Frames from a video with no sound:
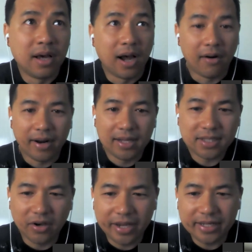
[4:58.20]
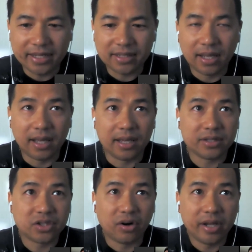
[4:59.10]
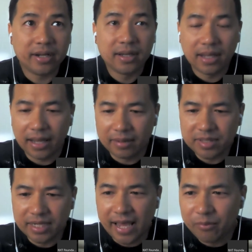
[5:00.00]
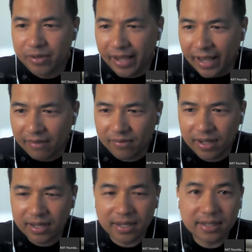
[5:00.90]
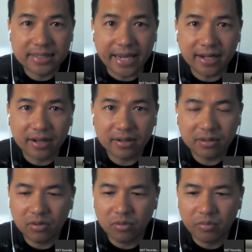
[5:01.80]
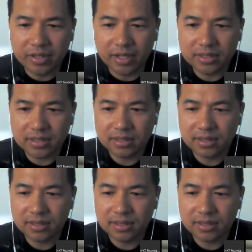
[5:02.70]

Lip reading: All right, let's go ahead and get started. Today we have Data with us,